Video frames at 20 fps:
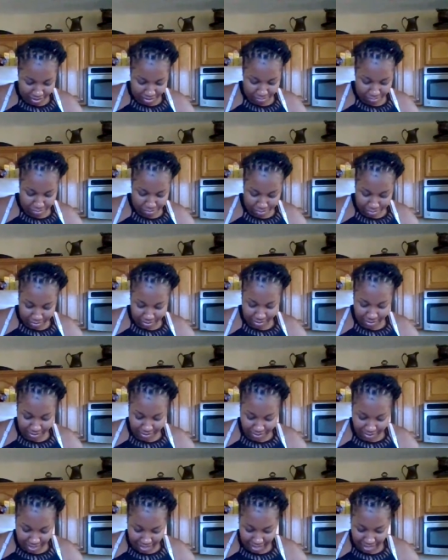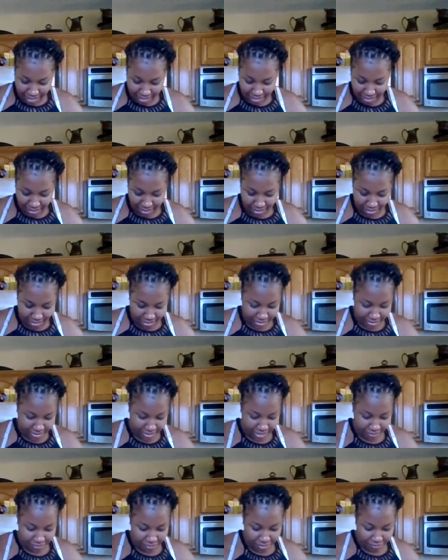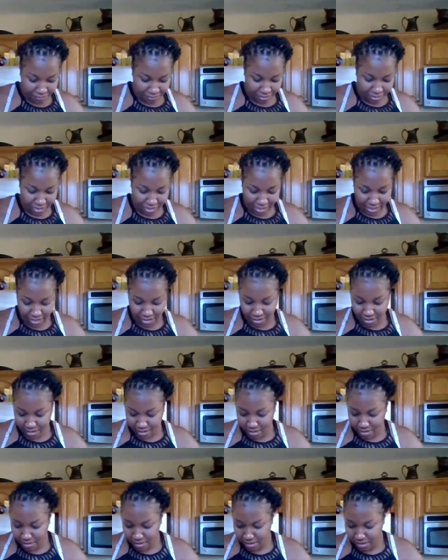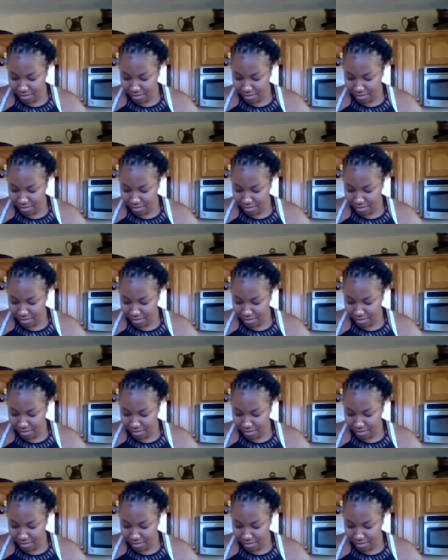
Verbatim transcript: I'm putting it inside and saving it for later.